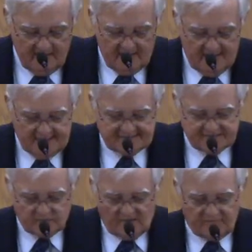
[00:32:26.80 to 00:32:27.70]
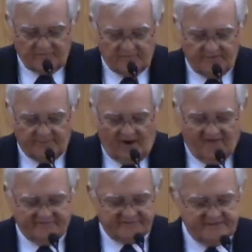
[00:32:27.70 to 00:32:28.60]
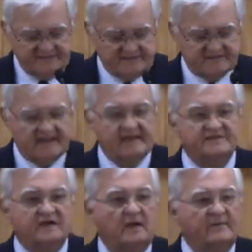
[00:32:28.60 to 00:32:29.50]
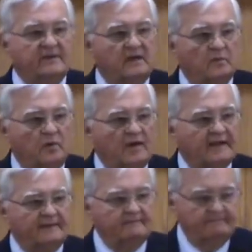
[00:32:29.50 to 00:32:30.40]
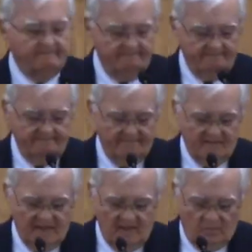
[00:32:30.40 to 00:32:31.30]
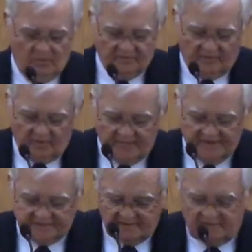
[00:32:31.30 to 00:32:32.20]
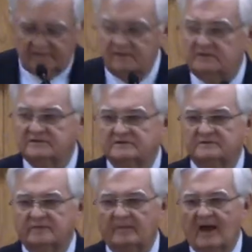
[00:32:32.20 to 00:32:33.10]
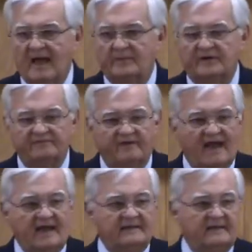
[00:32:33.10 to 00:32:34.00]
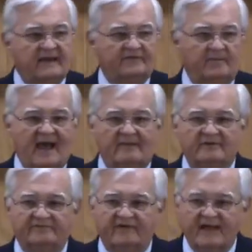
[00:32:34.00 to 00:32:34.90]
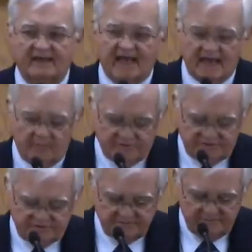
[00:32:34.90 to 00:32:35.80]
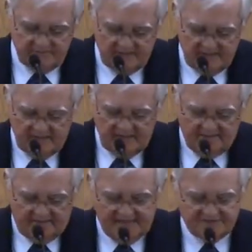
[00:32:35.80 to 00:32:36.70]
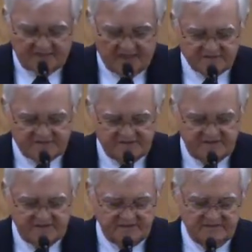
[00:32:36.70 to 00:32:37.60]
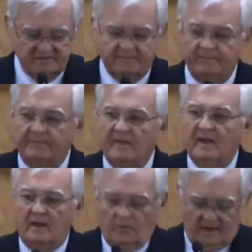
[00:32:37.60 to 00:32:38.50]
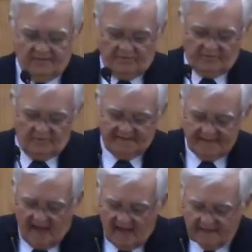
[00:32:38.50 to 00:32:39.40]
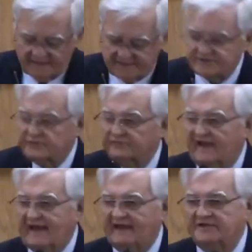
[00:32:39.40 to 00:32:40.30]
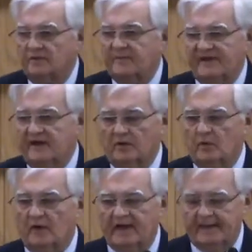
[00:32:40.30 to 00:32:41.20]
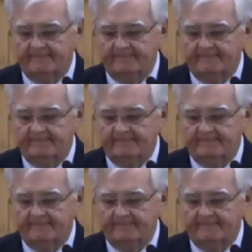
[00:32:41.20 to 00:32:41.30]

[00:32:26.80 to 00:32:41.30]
He says, Whether there be prophecies, they shall be done away. Whether there be tongues, remember how we define and let the Bible define languages, they shall cease. Whether there be knowledge, it shall vanish or be done away.